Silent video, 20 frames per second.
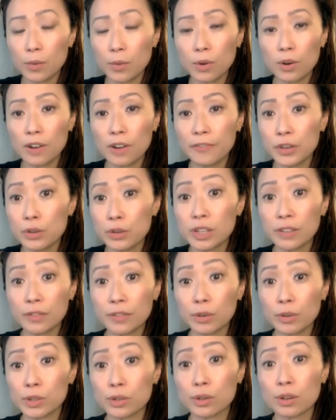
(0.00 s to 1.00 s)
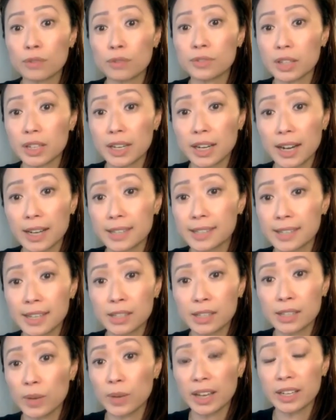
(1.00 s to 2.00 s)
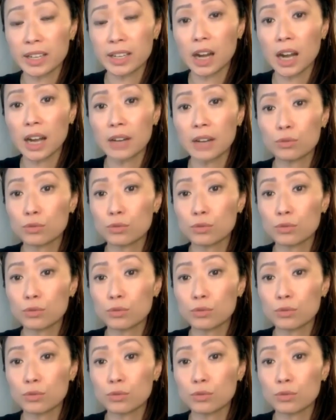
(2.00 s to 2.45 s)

were a few different reserves in the united states we had not